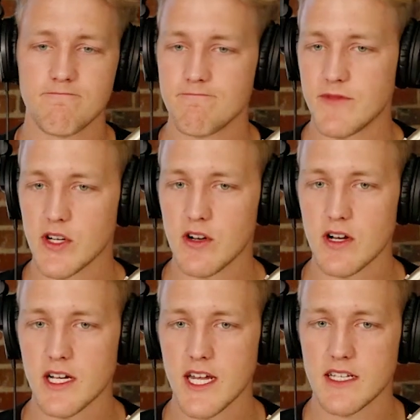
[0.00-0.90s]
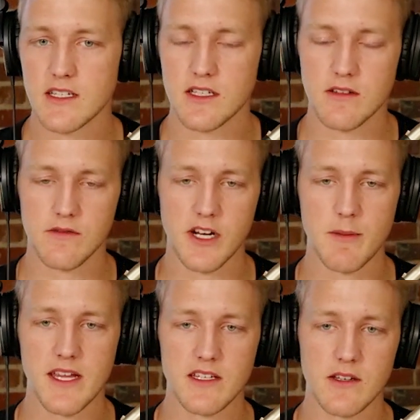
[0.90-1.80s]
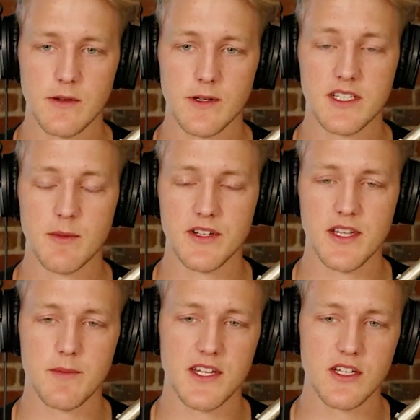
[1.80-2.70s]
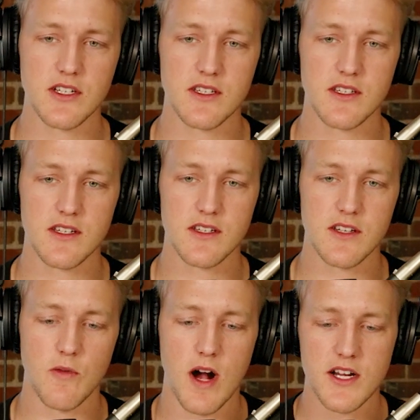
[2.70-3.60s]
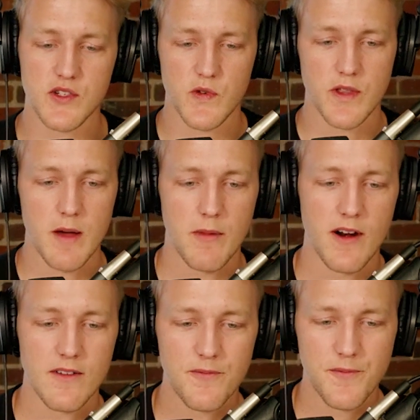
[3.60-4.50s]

they're all connected to very many similar, similar substations. So walk us through that part.